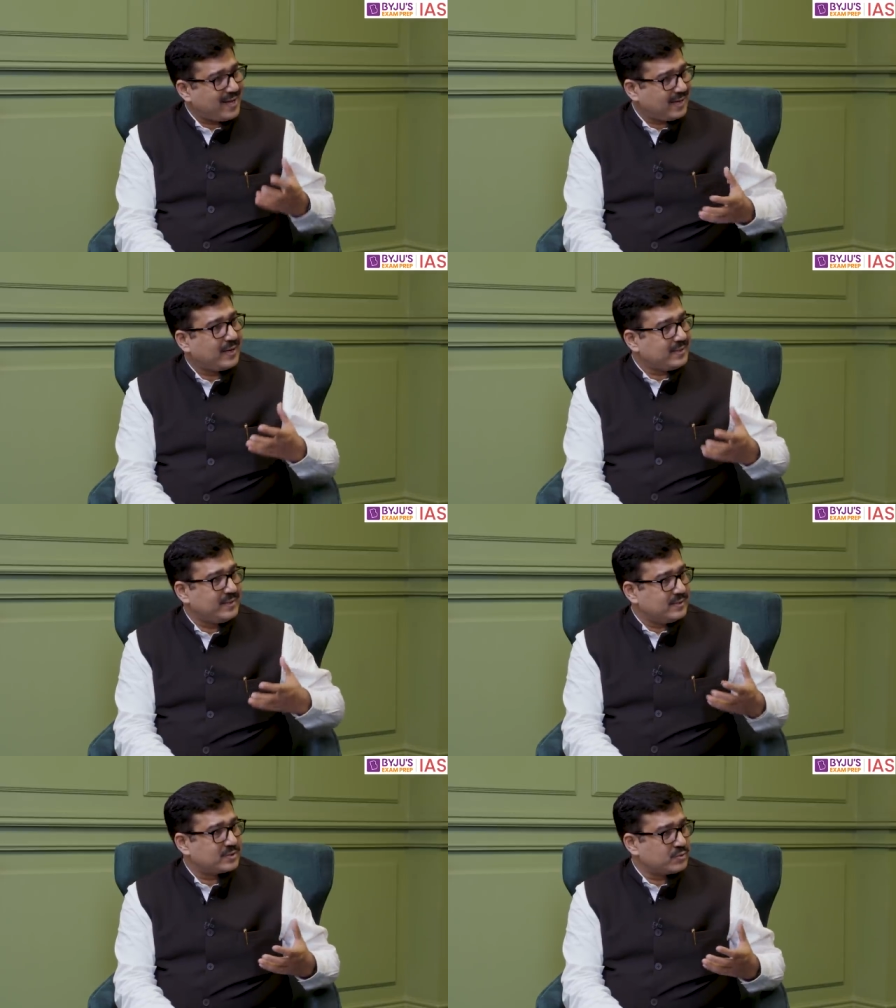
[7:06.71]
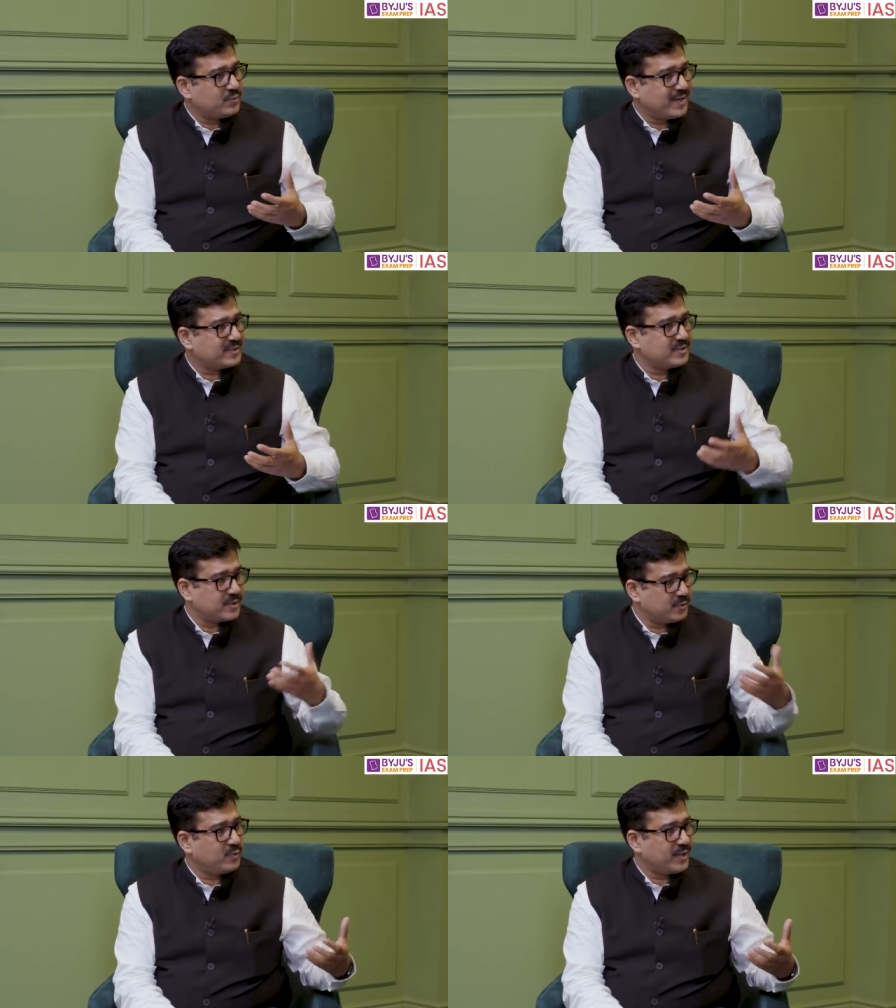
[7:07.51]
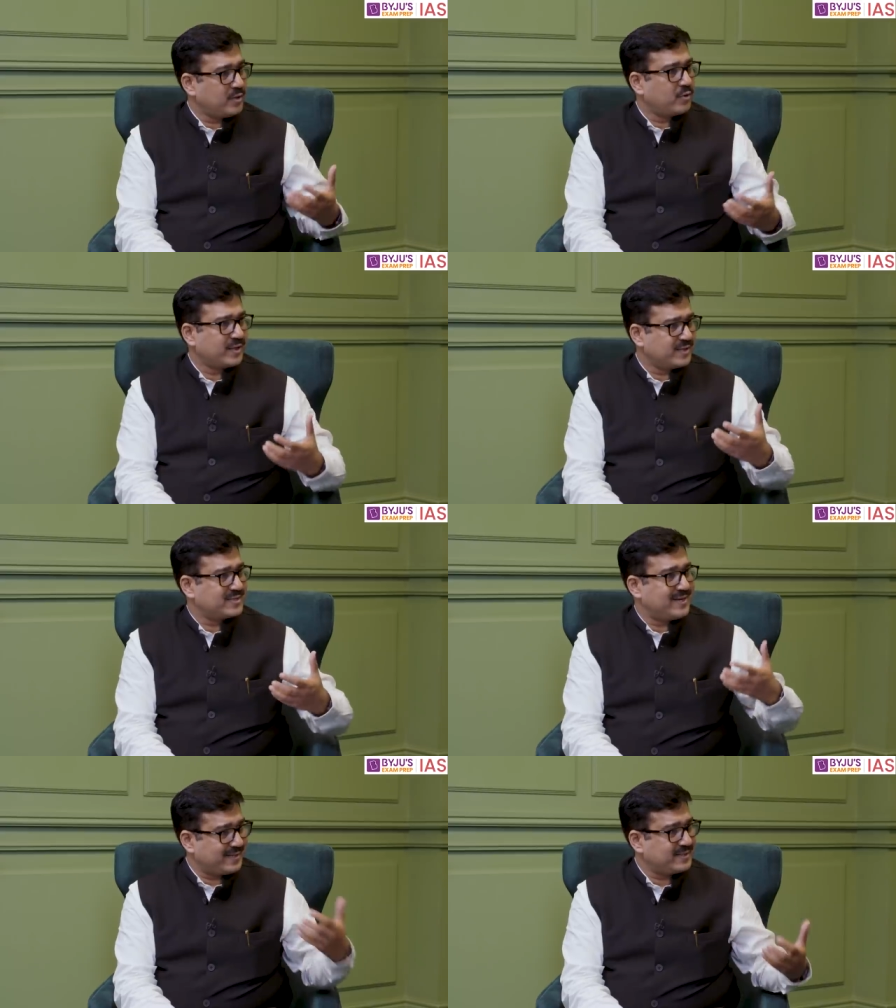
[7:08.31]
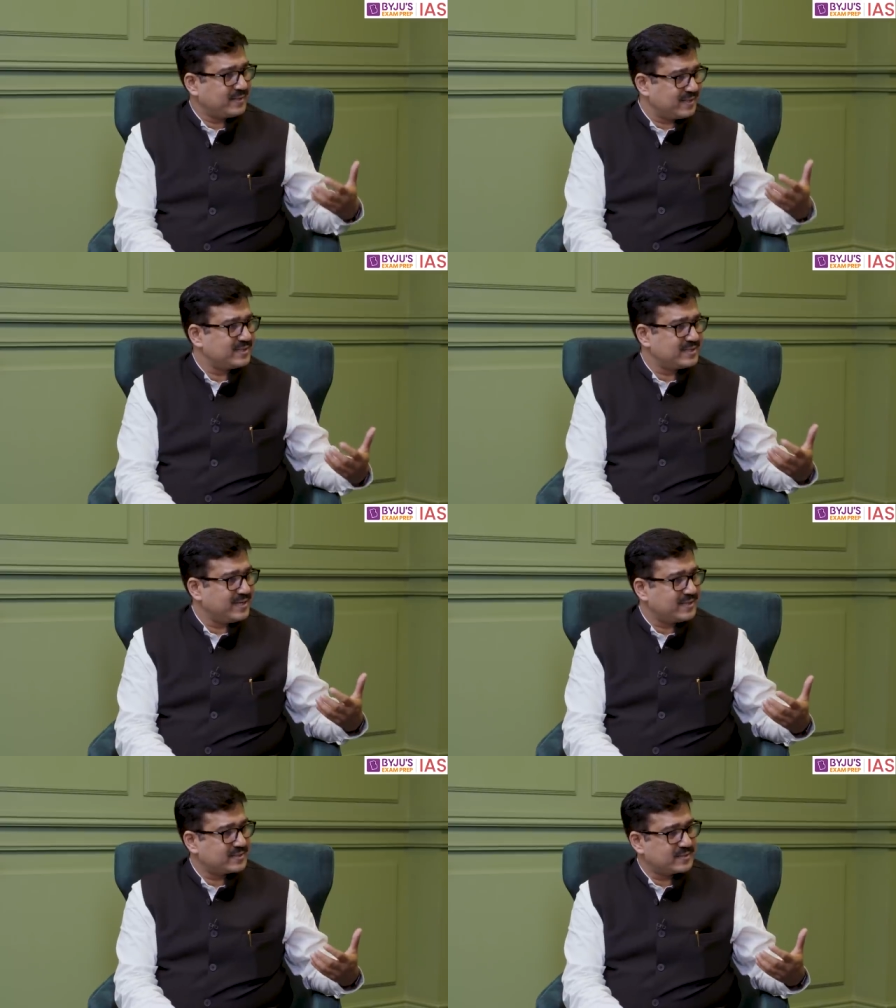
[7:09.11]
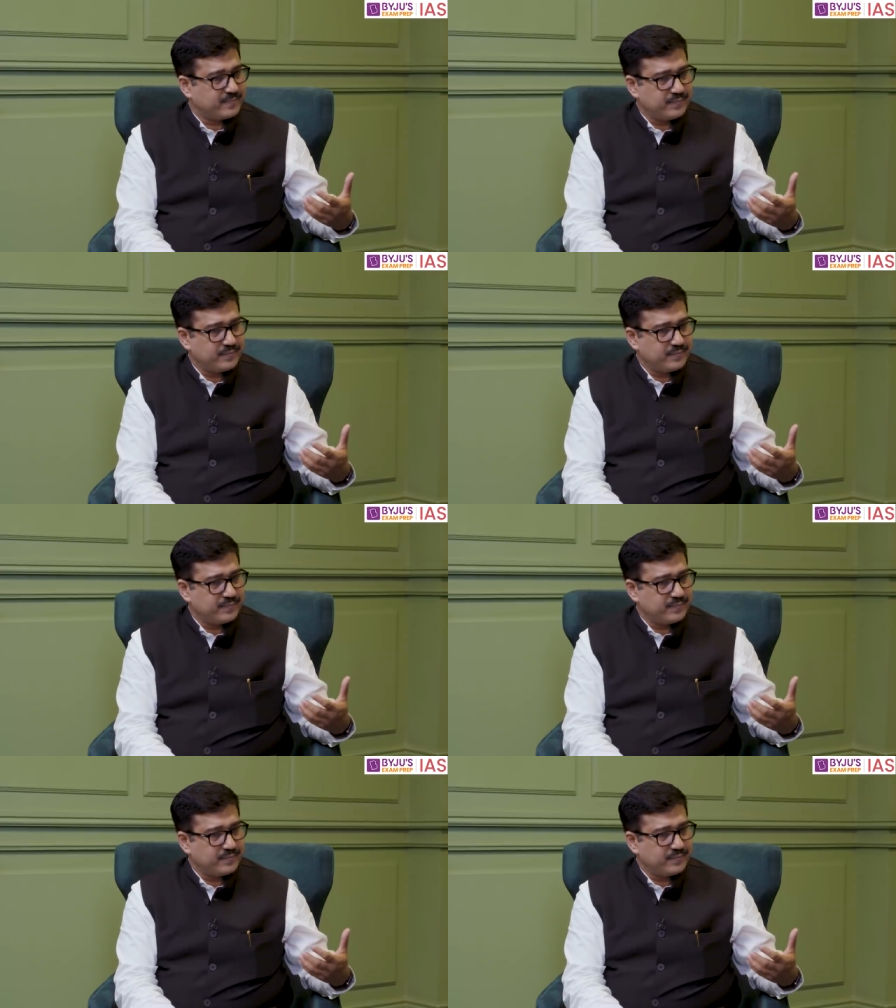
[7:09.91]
IAS who gets recruited or gets selected these days